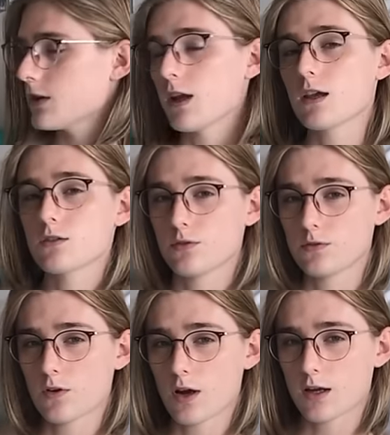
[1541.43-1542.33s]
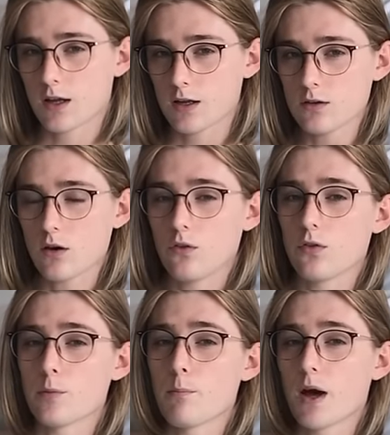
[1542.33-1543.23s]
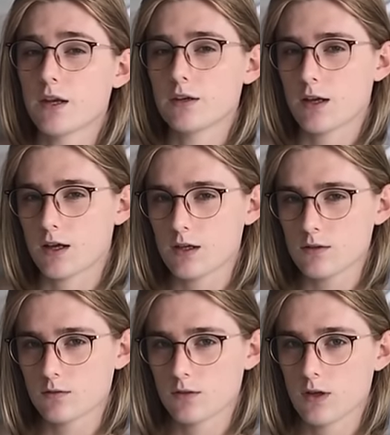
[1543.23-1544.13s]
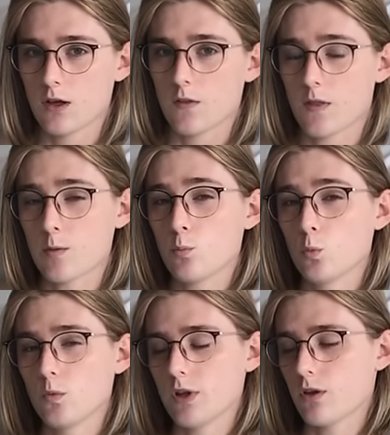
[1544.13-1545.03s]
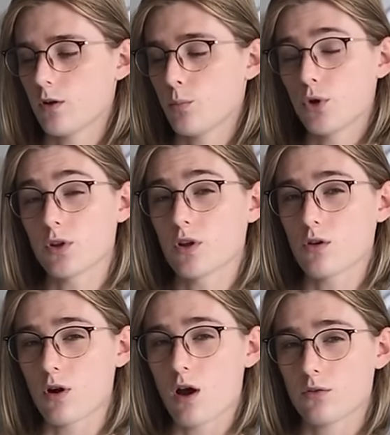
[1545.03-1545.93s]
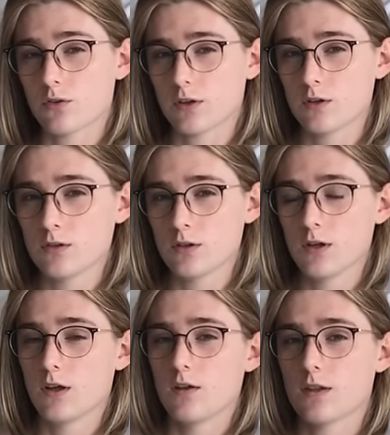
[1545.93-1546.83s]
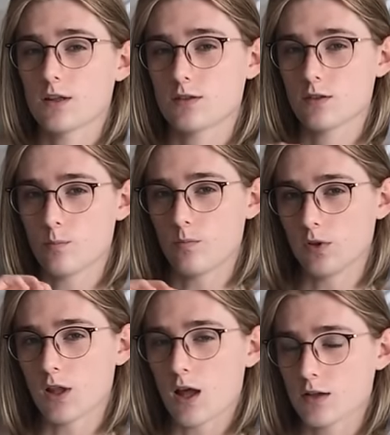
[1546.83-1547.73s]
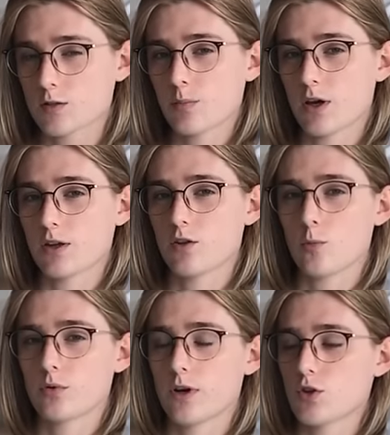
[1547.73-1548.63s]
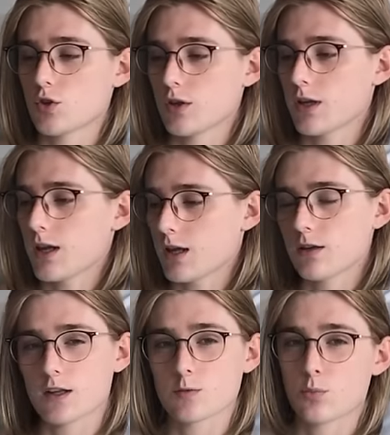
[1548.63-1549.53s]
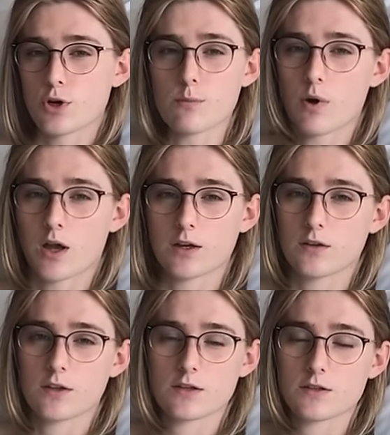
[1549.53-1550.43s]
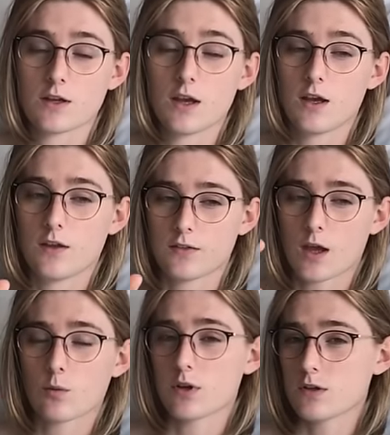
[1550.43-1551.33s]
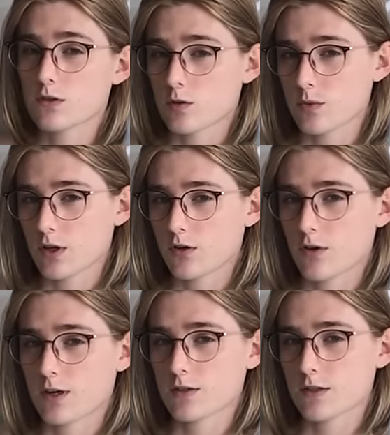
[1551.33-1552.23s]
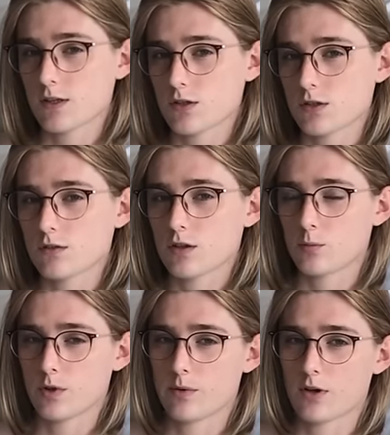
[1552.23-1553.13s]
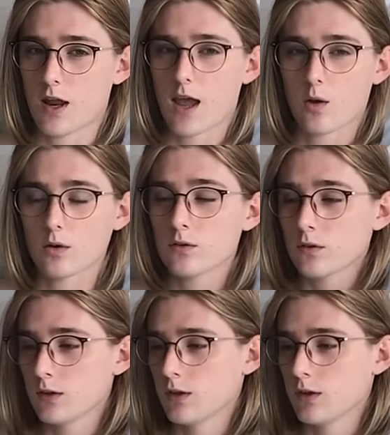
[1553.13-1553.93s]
Today is Friday. On the Monday, they're going to put the graft in. That's the last part of the operation. Again, that's pretty minor. That one is going to be under anesthesia. That'll be about an hour.